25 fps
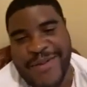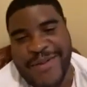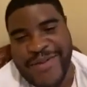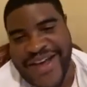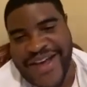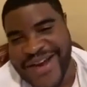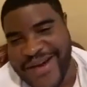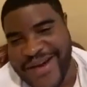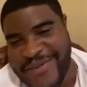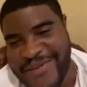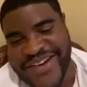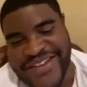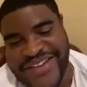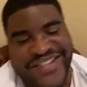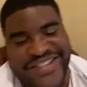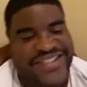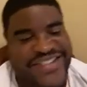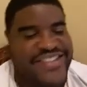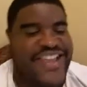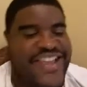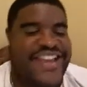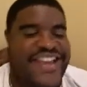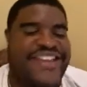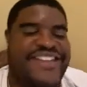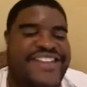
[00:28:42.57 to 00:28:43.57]
about it, but it was
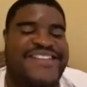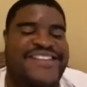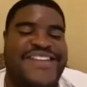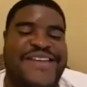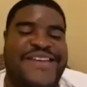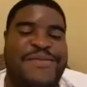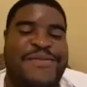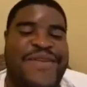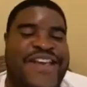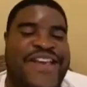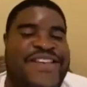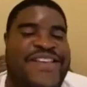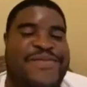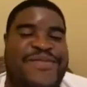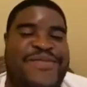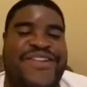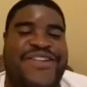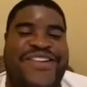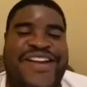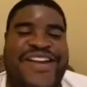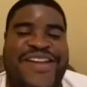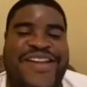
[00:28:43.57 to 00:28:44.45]
just like his teammates, bro.